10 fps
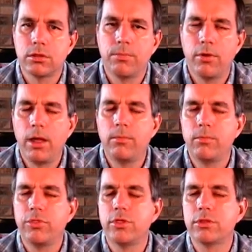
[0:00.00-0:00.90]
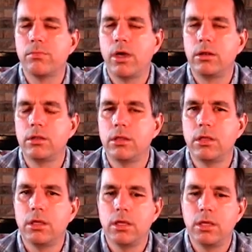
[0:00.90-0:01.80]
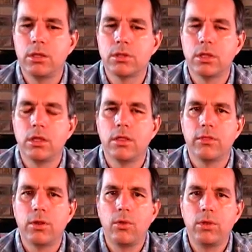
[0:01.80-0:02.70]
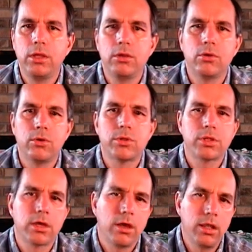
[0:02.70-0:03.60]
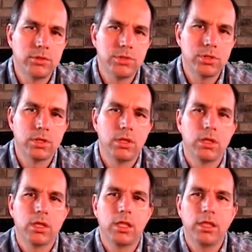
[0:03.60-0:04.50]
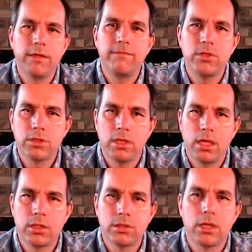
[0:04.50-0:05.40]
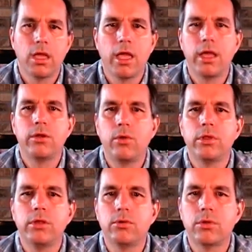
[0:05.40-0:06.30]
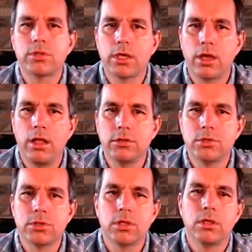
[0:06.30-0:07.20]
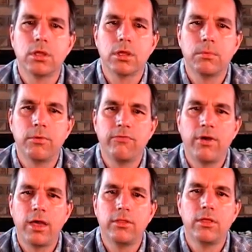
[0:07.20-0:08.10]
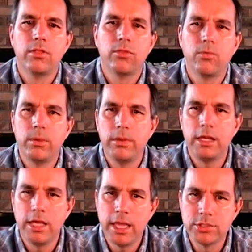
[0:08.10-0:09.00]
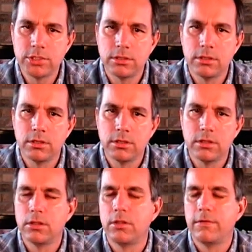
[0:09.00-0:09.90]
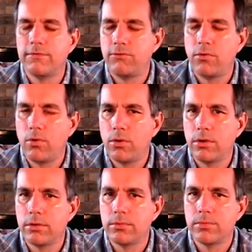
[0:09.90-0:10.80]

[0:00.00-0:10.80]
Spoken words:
The problem with this model is that only neuropsychologists can give this test, and only neuropsychologists can provide the remediation for